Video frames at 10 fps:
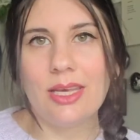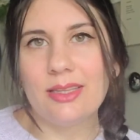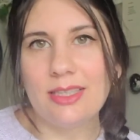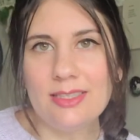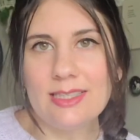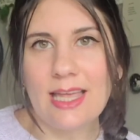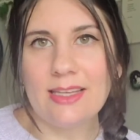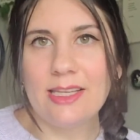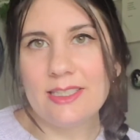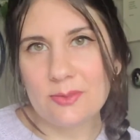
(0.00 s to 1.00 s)
These
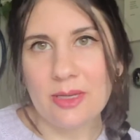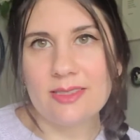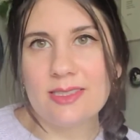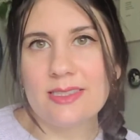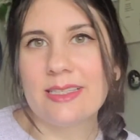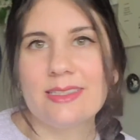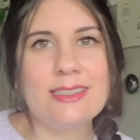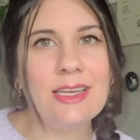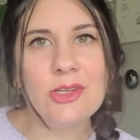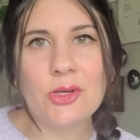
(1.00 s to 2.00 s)
satellite spaces
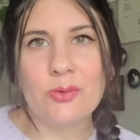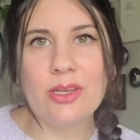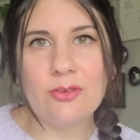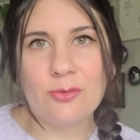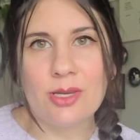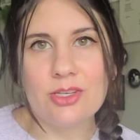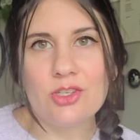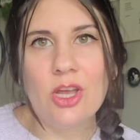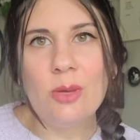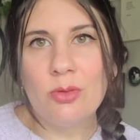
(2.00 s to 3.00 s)
extend our creative
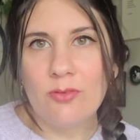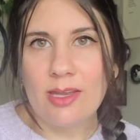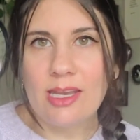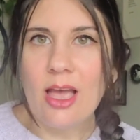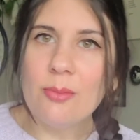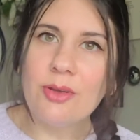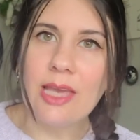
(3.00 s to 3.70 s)
reach, providing Humber